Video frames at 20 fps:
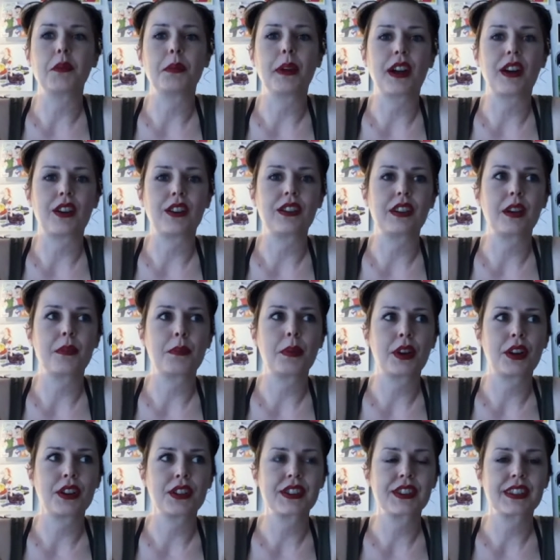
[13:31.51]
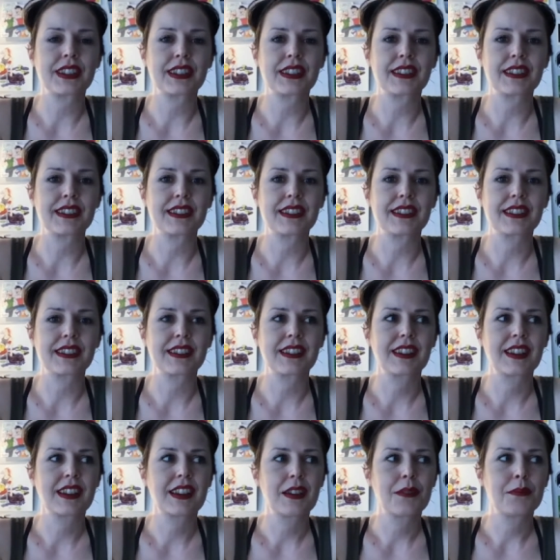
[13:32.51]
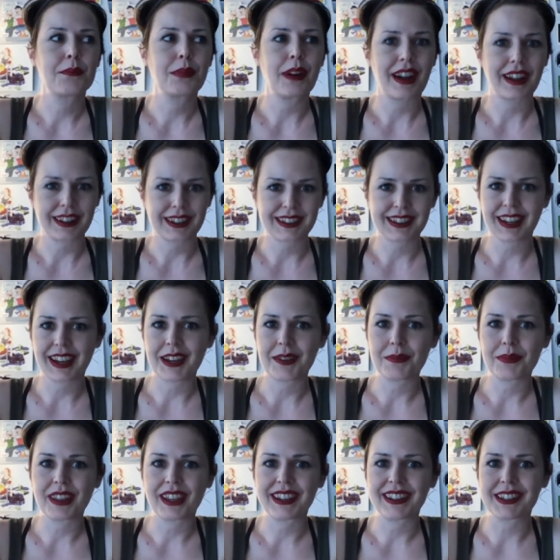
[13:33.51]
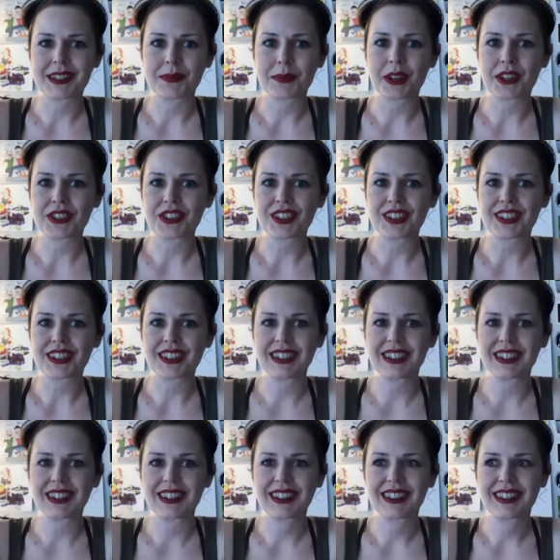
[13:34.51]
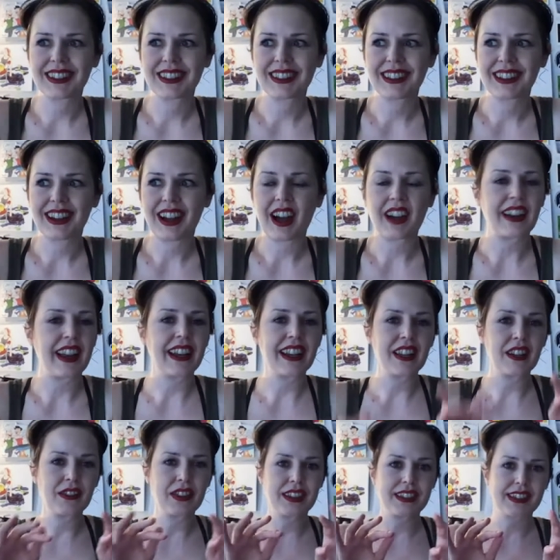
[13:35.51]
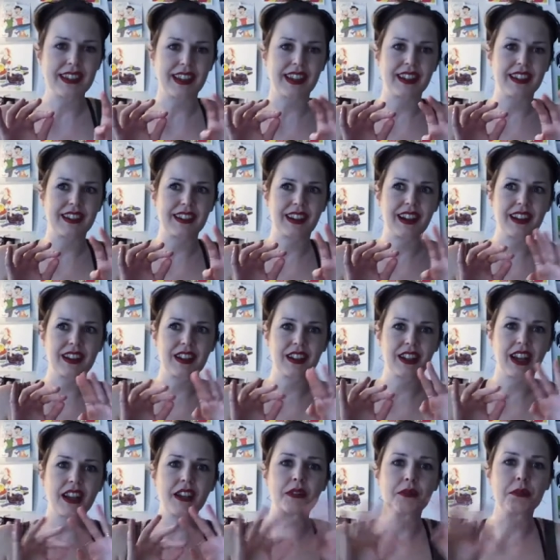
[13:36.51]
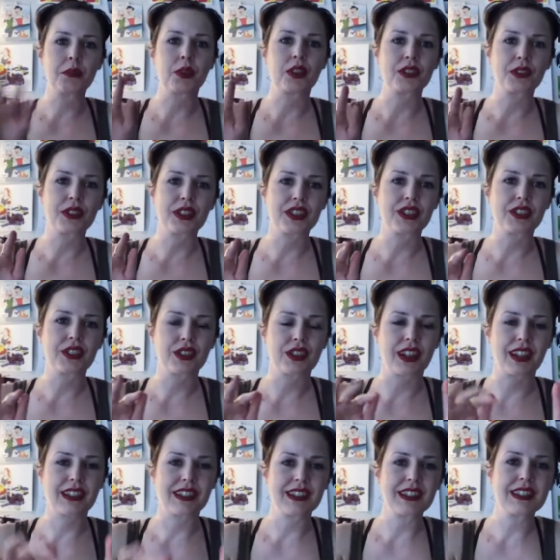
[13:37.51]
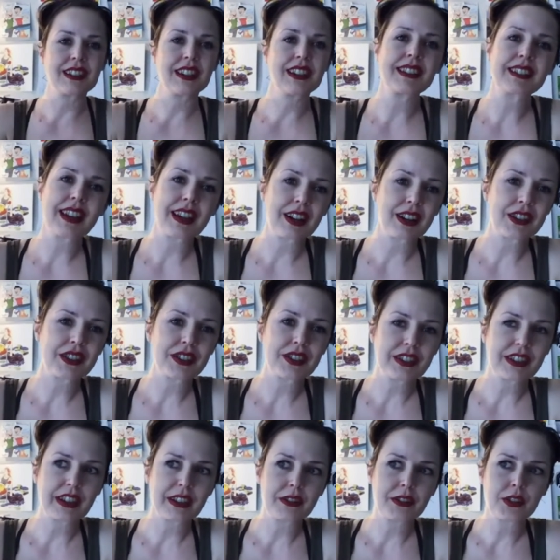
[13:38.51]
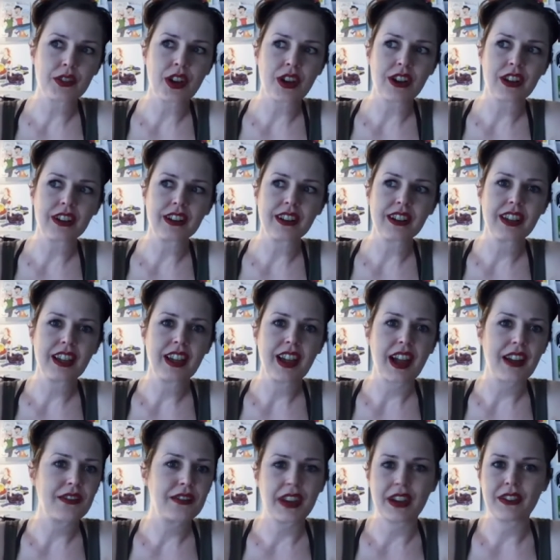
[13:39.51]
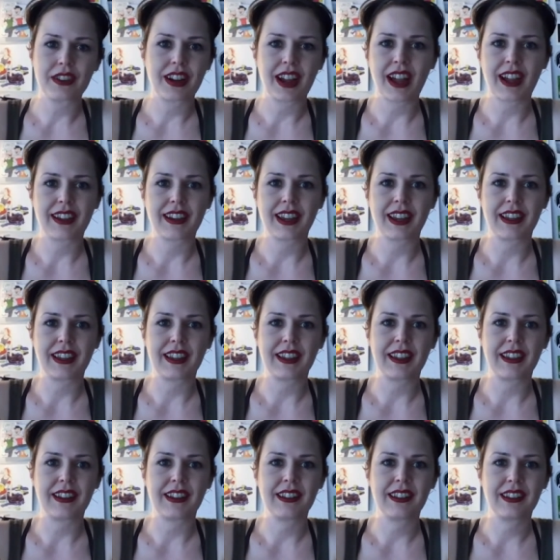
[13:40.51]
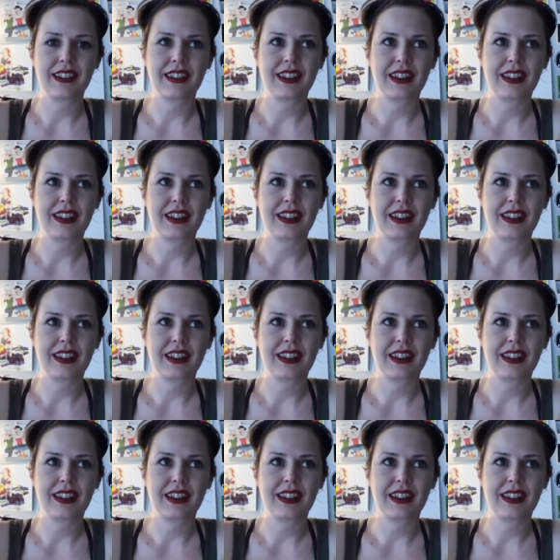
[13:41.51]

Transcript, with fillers: about a person's body type, like especially on any of these like kind of more traditional idealized characters that I've drawn, I've never had any